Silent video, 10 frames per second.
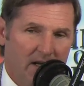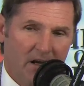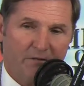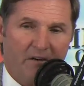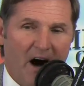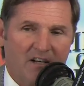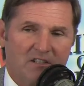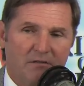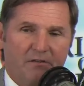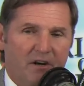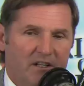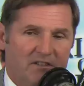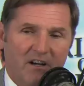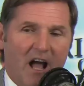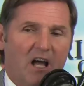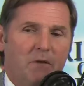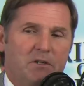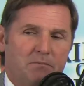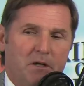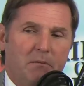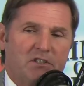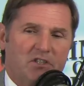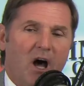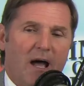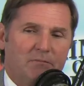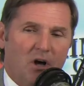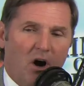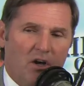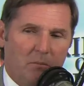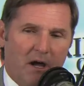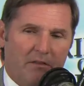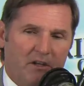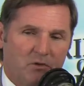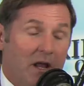in Fox and Friends, they're not going to be spending much time talking about this.